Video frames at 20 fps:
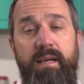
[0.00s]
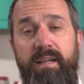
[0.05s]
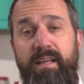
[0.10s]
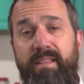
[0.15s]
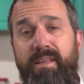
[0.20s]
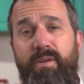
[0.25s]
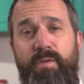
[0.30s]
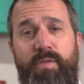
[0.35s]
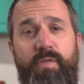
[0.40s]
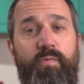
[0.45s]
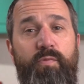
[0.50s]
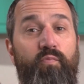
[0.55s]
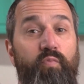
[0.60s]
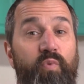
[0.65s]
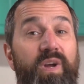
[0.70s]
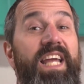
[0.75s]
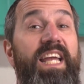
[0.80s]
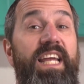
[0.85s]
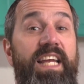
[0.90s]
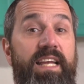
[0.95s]
Now, there are
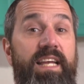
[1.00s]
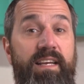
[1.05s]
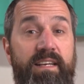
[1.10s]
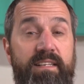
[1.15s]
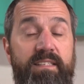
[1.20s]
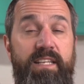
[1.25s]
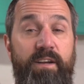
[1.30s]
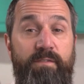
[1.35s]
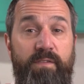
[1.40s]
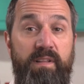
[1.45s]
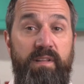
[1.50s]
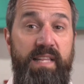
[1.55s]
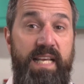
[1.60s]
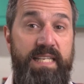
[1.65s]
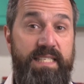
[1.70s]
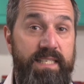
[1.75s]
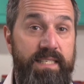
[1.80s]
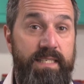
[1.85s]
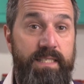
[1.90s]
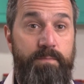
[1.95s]
3 different
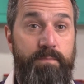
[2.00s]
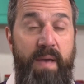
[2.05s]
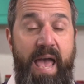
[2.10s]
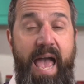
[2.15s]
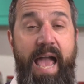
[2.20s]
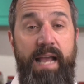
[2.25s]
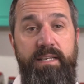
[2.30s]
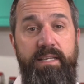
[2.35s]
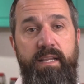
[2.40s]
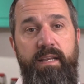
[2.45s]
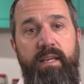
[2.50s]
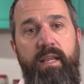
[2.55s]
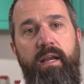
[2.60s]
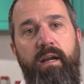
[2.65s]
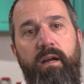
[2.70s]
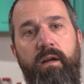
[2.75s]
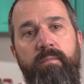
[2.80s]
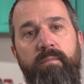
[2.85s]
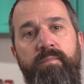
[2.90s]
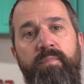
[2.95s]
lessons packed in
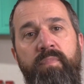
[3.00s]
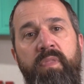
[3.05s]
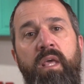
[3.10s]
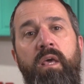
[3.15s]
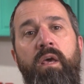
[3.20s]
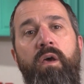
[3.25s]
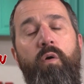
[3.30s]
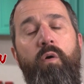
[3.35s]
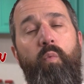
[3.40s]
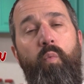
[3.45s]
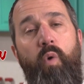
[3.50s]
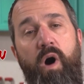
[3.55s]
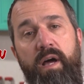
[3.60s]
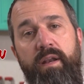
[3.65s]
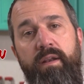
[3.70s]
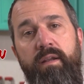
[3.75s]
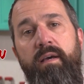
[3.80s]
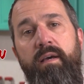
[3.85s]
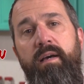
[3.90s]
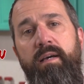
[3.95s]
here.
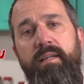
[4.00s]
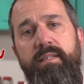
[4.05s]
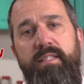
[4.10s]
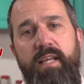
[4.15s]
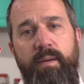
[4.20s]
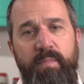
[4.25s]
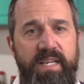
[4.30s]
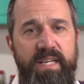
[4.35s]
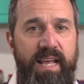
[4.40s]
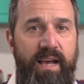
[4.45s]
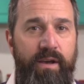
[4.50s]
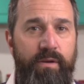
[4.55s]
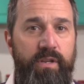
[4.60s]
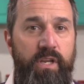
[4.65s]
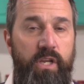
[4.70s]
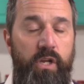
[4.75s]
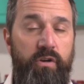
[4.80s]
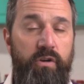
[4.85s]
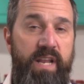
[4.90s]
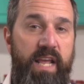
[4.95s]
1, dumbing
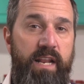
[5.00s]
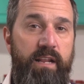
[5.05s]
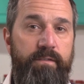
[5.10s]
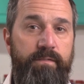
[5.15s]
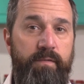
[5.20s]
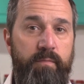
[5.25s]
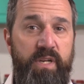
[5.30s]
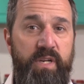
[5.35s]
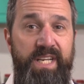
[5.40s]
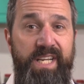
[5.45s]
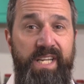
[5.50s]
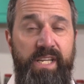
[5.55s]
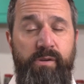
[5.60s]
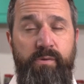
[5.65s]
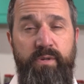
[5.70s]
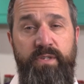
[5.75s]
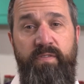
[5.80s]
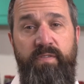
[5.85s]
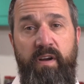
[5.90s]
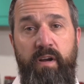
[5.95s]
down your data from
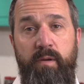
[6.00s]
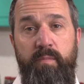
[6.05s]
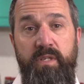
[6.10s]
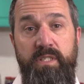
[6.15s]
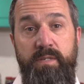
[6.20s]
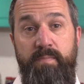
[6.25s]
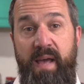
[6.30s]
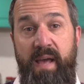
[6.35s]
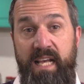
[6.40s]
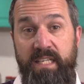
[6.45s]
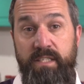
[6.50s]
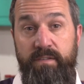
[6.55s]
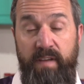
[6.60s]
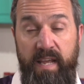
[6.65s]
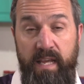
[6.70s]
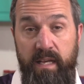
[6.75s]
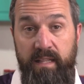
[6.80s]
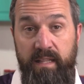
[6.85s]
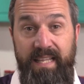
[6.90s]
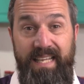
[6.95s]
continuous variable to
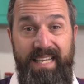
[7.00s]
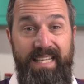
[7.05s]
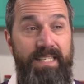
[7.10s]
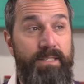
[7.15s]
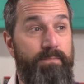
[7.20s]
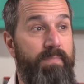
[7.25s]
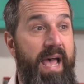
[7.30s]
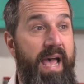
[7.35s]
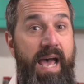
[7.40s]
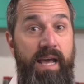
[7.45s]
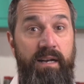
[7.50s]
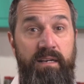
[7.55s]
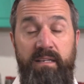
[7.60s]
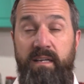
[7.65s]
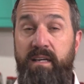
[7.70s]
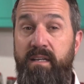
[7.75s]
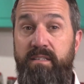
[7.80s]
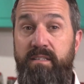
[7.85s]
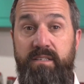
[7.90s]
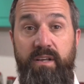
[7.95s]
pass-fail is bad.
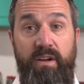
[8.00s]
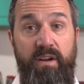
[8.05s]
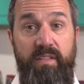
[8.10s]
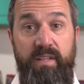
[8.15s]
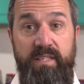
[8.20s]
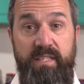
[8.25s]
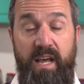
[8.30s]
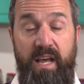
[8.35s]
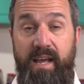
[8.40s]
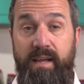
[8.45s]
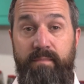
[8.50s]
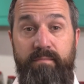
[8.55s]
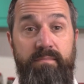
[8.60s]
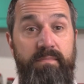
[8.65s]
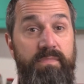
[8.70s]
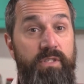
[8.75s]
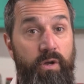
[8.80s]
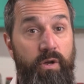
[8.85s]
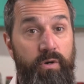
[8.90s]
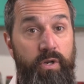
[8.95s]
Done all the time.
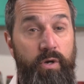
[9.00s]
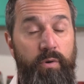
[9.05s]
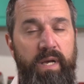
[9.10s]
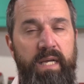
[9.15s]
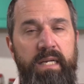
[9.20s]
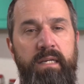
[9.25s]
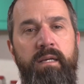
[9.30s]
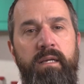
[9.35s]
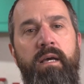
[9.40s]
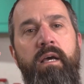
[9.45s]
Don't do it.